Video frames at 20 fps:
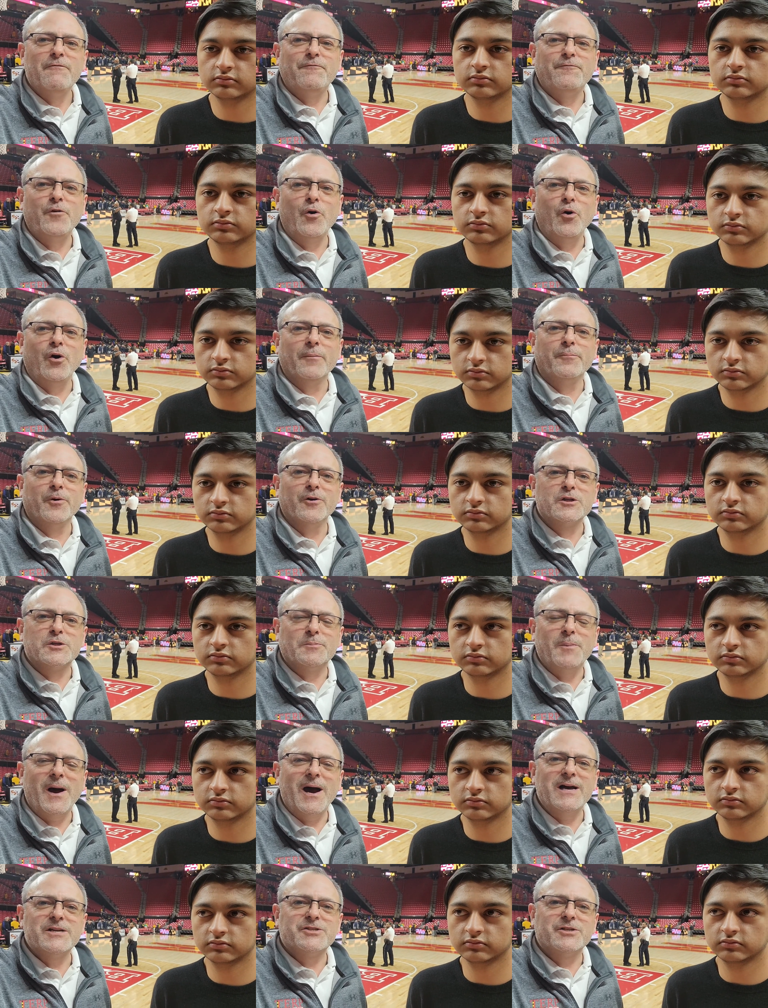Speaker 1: For Bruce
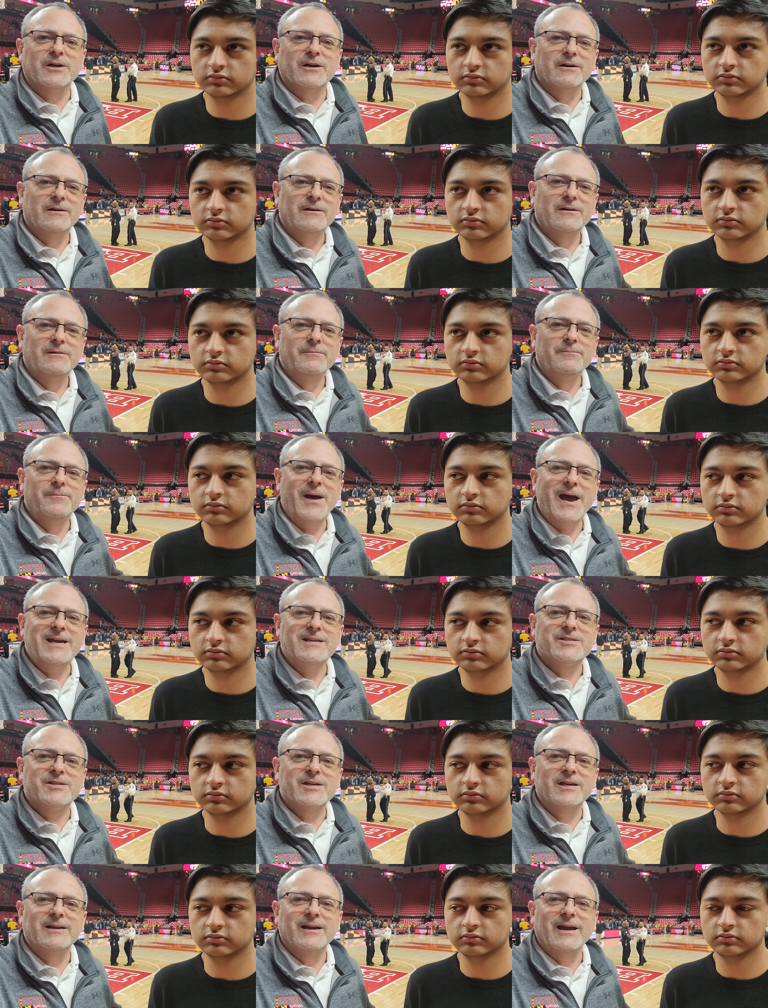Posner,
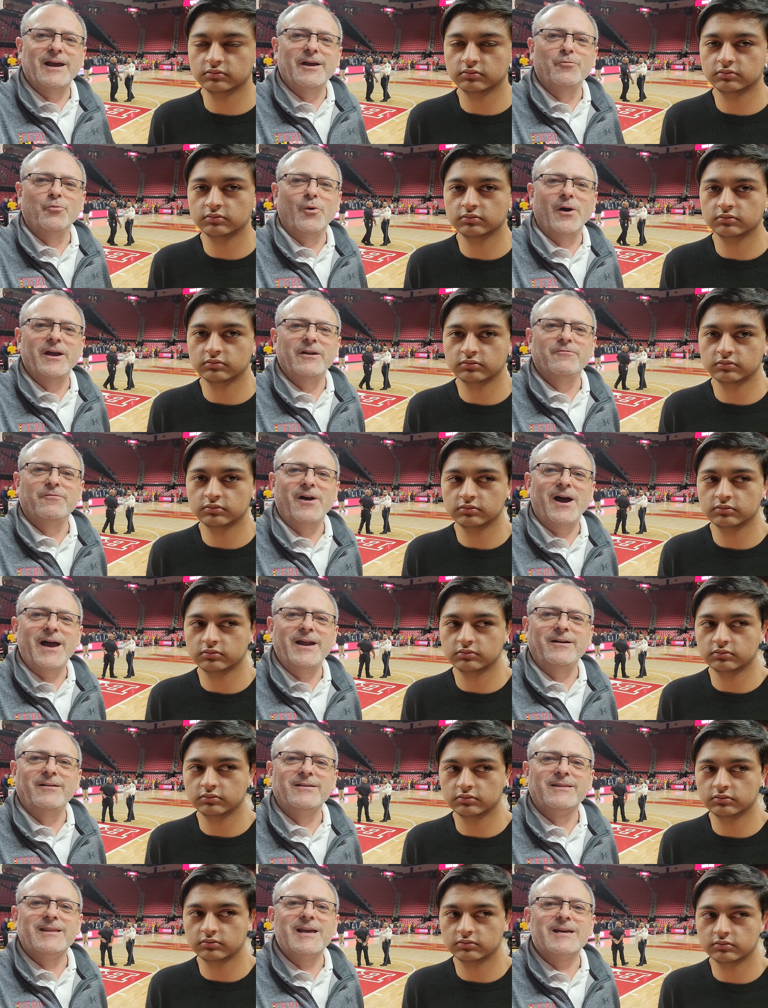Mason, and Wayne
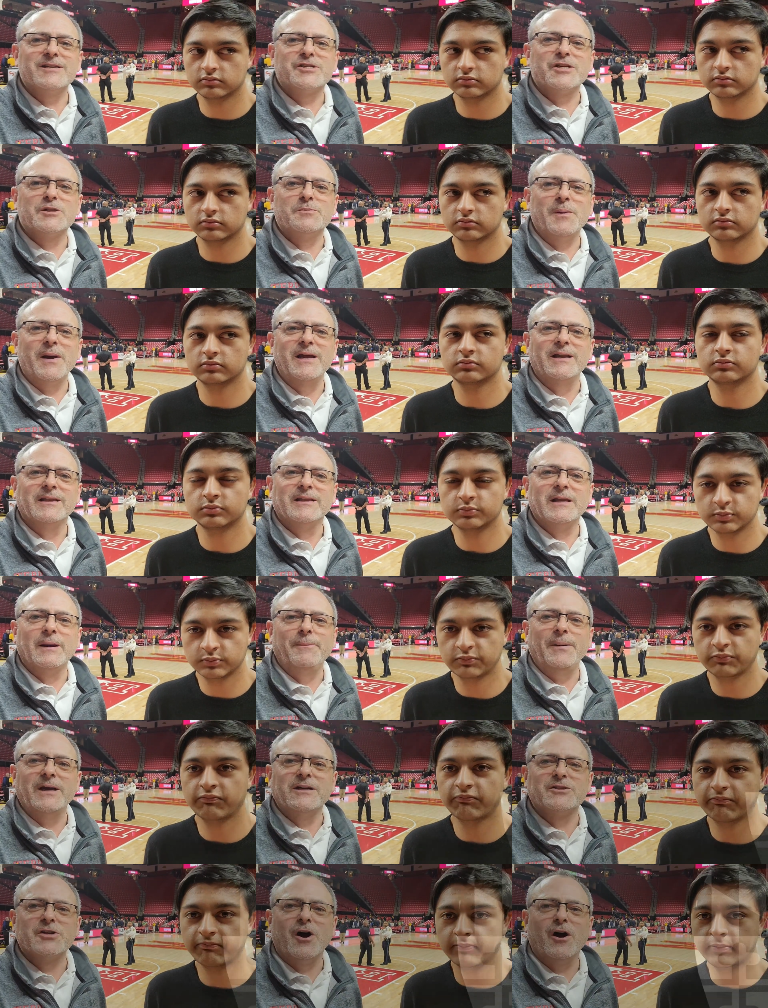Viener, this has been the
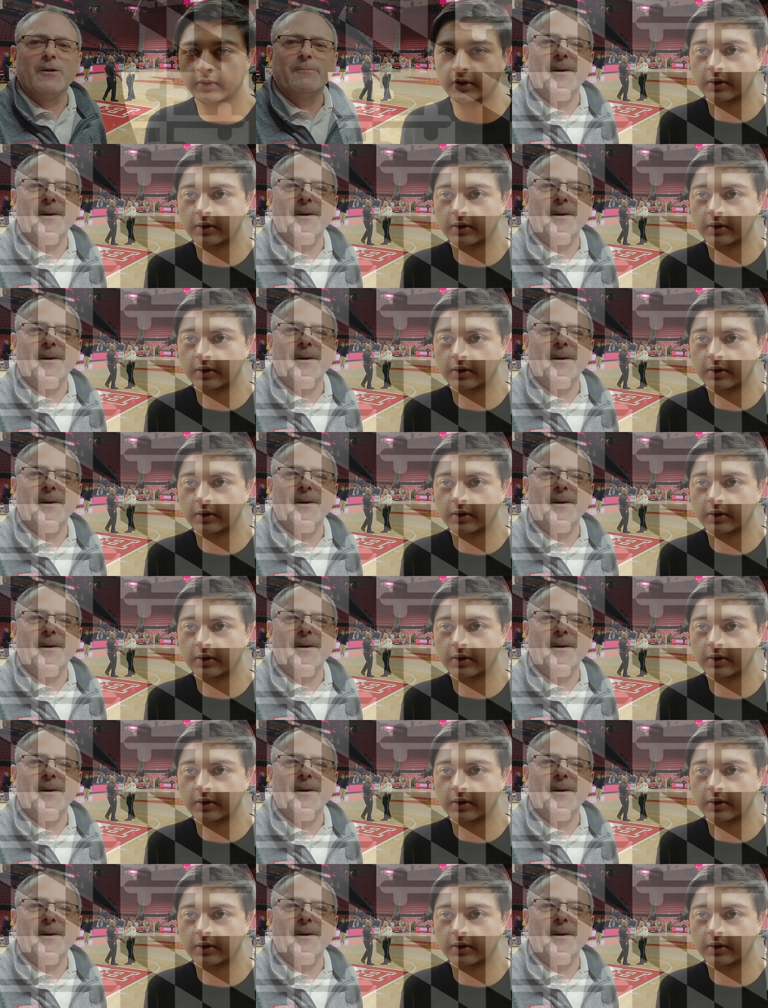Big Dog